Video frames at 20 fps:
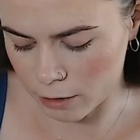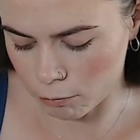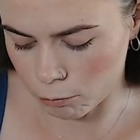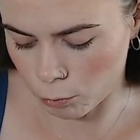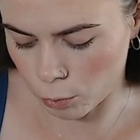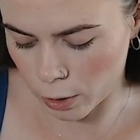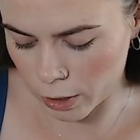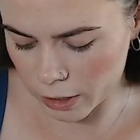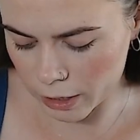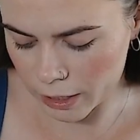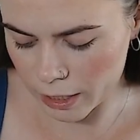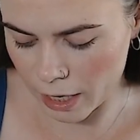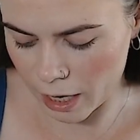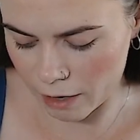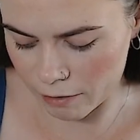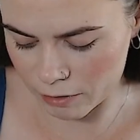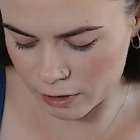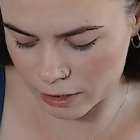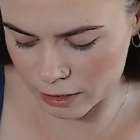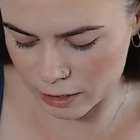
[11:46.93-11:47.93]
really
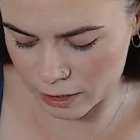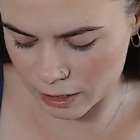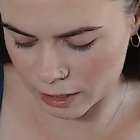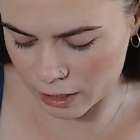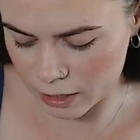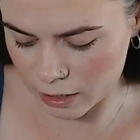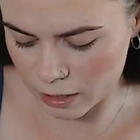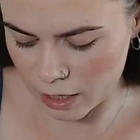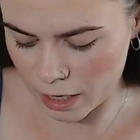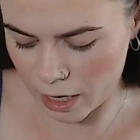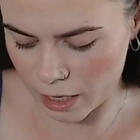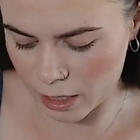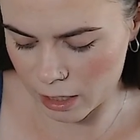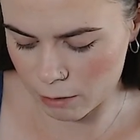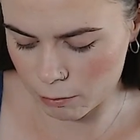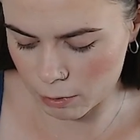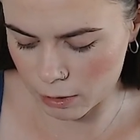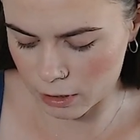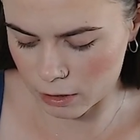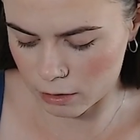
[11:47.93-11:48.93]
haven't seen
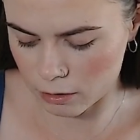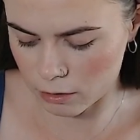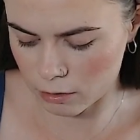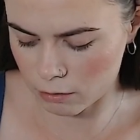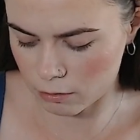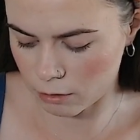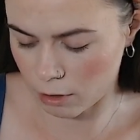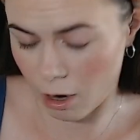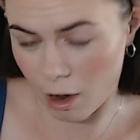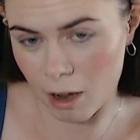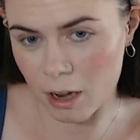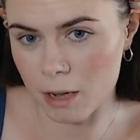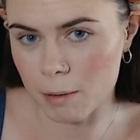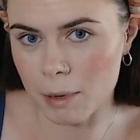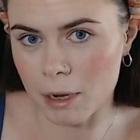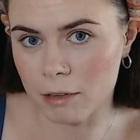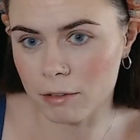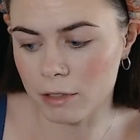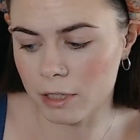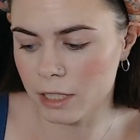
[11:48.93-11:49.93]
anyone talk
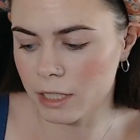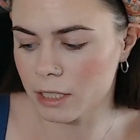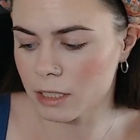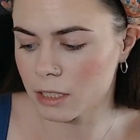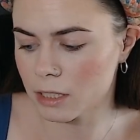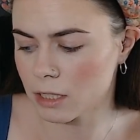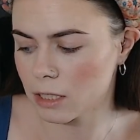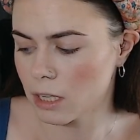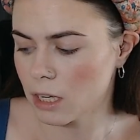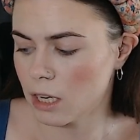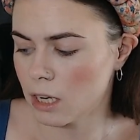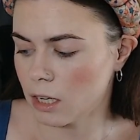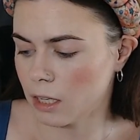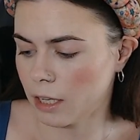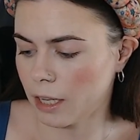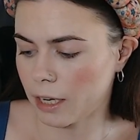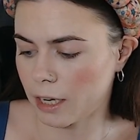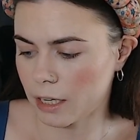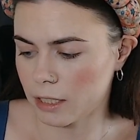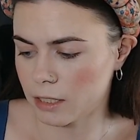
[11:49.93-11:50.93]
about this,
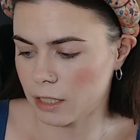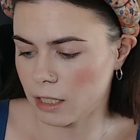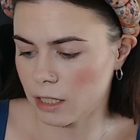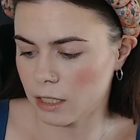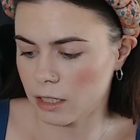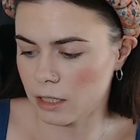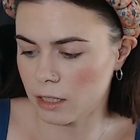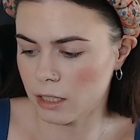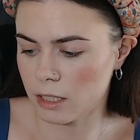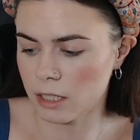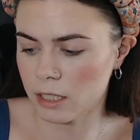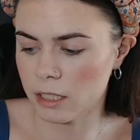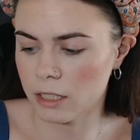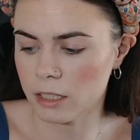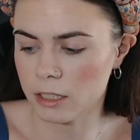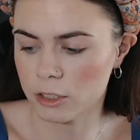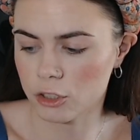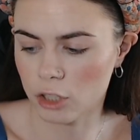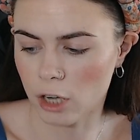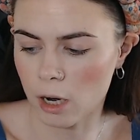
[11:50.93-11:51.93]
like I said, in
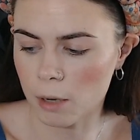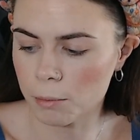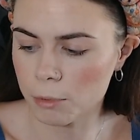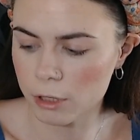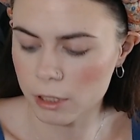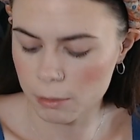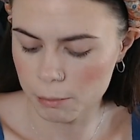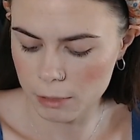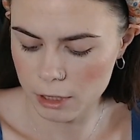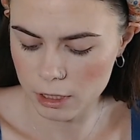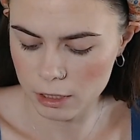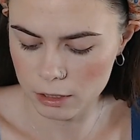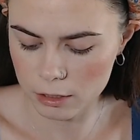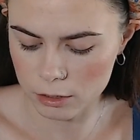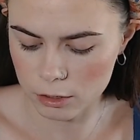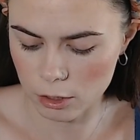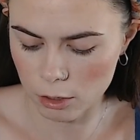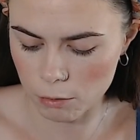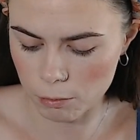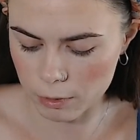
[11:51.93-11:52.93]
the shop with me.
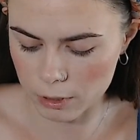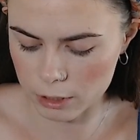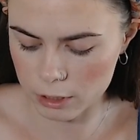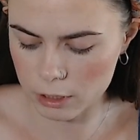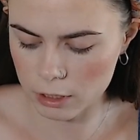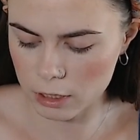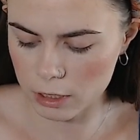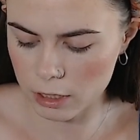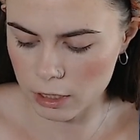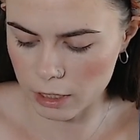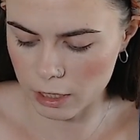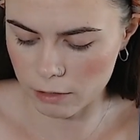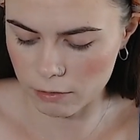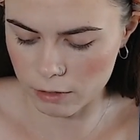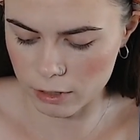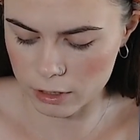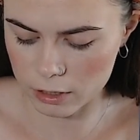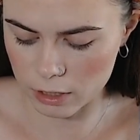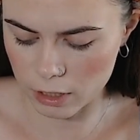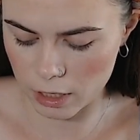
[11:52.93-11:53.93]
So we're just going to give
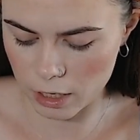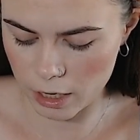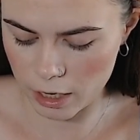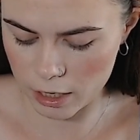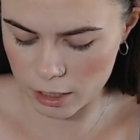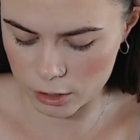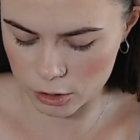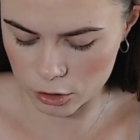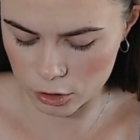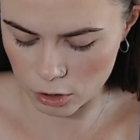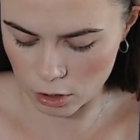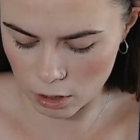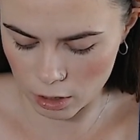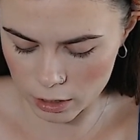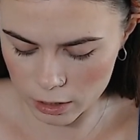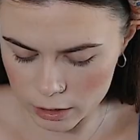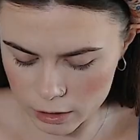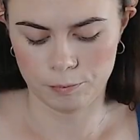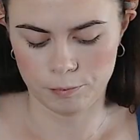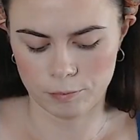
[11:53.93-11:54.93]
this a
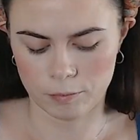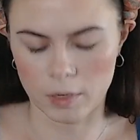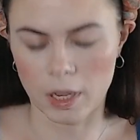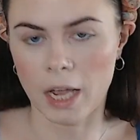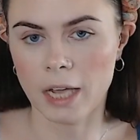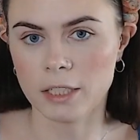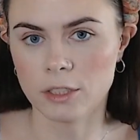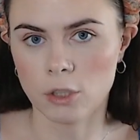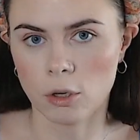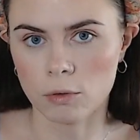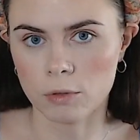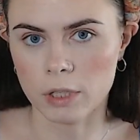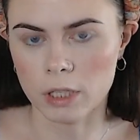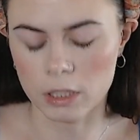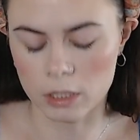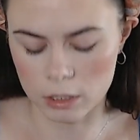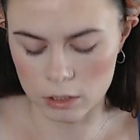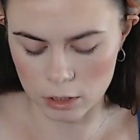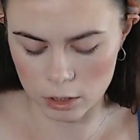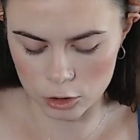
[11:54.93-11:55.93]
shot. I don't think
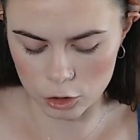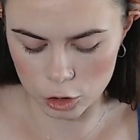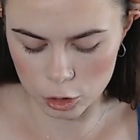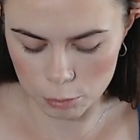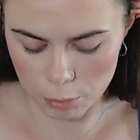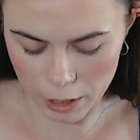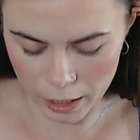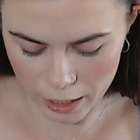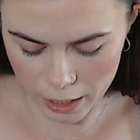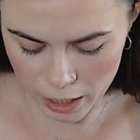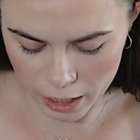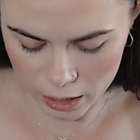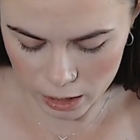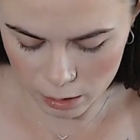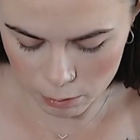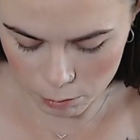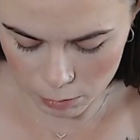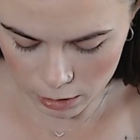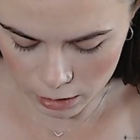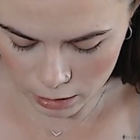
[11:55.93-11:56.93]
this is new by any
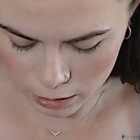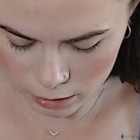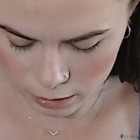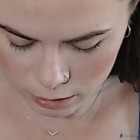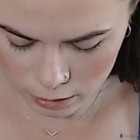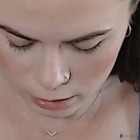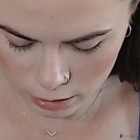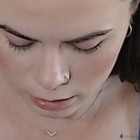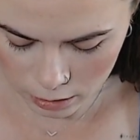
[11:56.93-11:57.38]
means.